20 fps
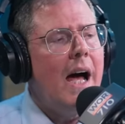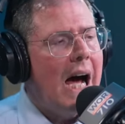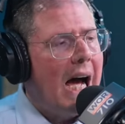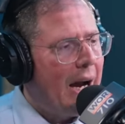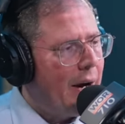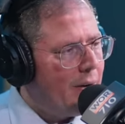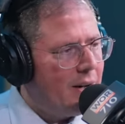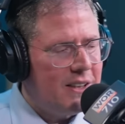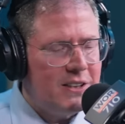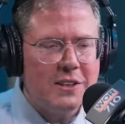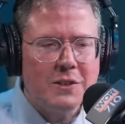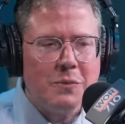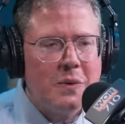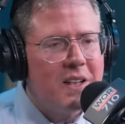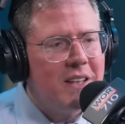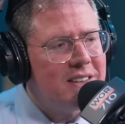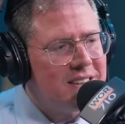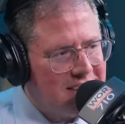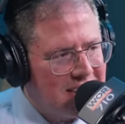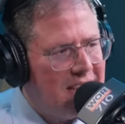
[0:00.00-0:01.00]
Ira, I just
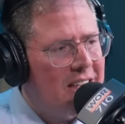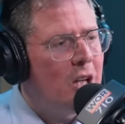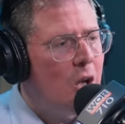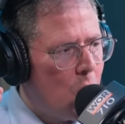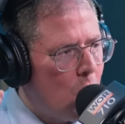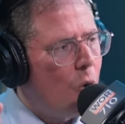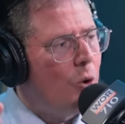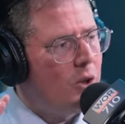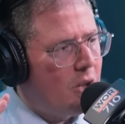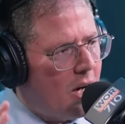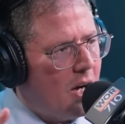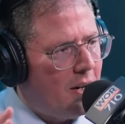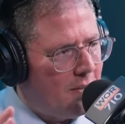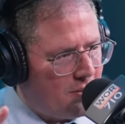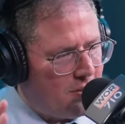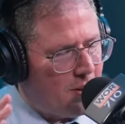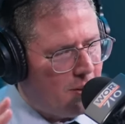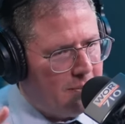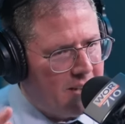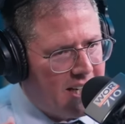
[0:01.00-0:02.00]
want to still hold on
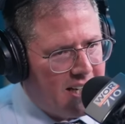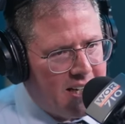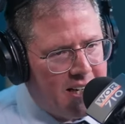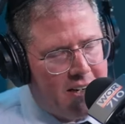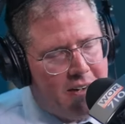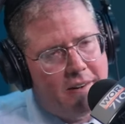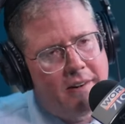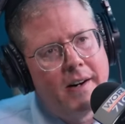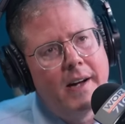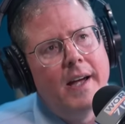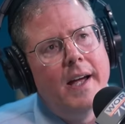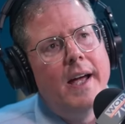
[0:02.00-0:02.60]
for a minute here.